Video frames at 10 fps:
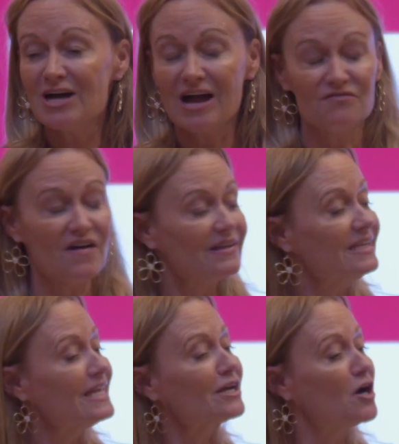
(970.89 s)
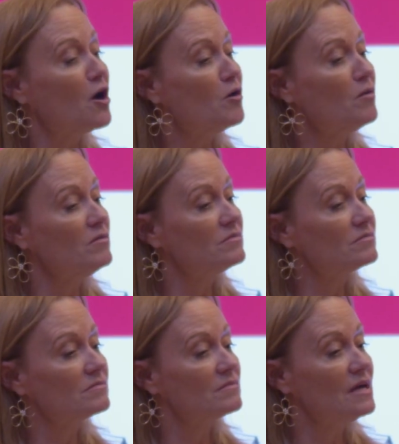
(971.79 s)
I finally let go.
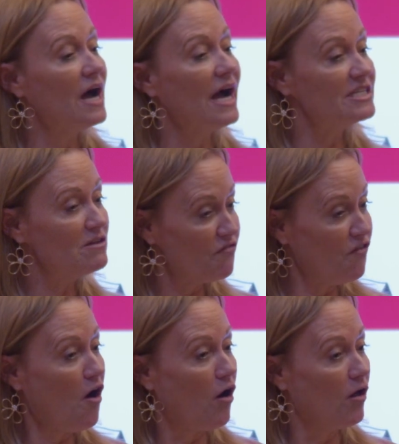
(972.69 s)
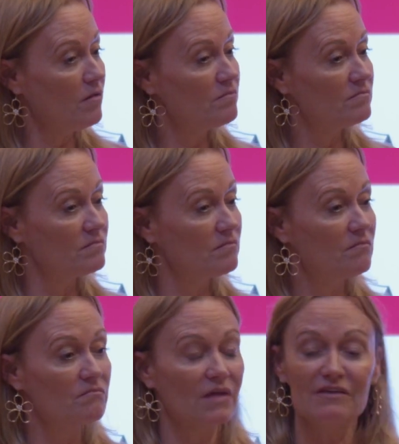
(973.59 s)
I didn't fall.
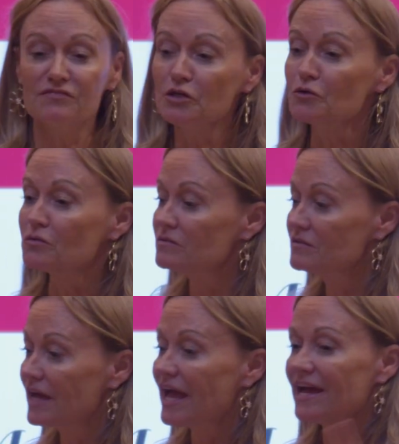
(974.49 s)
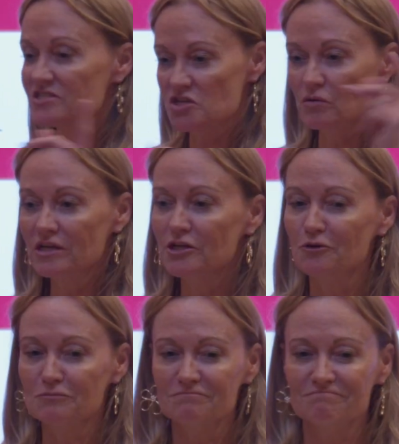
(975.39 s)
I flew, and so can you.
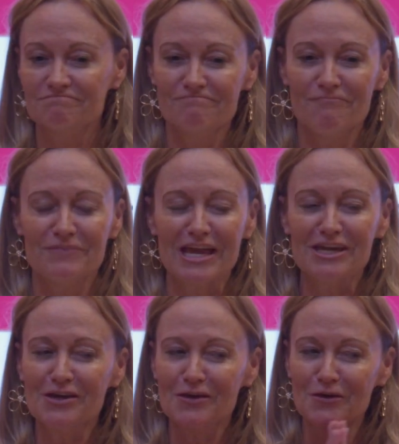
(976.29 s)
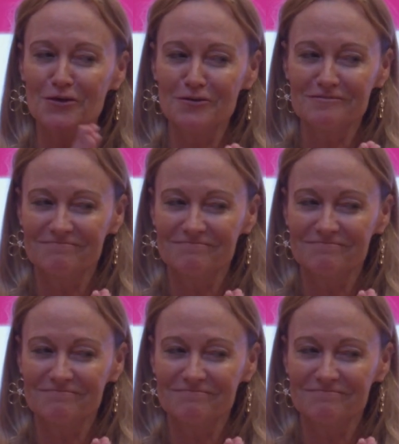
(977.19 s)
Thank you.